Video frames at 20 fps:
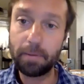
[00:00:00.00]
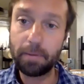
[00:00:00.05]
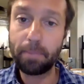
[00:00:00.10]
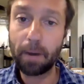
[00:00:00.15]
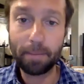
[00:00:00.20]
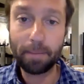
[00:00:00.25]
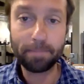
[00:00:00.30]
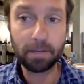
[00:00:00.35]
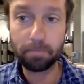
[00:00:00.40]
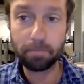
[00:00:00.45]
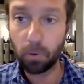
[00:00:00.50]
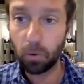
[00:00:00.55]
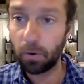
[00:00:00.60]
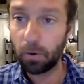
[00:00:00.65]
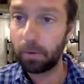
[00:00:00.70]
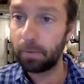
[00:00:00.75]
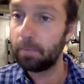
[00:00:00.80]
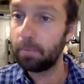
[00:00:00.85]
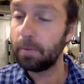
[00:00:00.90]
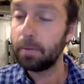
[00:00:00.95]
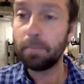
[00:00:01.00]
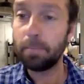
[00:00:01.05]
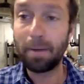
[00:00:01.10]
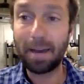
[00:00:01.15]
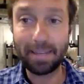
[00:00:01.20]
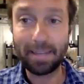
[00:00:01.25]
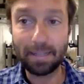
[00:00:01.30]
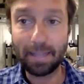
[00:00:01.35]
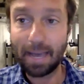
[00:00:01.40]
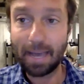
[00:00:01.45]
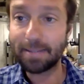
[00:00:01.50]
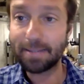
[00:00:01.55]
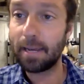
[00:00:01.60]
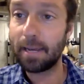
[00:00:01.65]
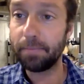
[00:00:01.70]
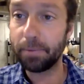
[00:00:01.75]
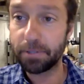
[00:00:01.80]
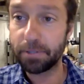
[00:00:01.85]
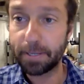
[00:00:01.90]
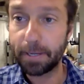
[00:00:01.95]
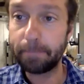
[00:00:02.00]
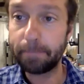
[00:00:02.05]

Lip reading: popped and poured by the glass table set.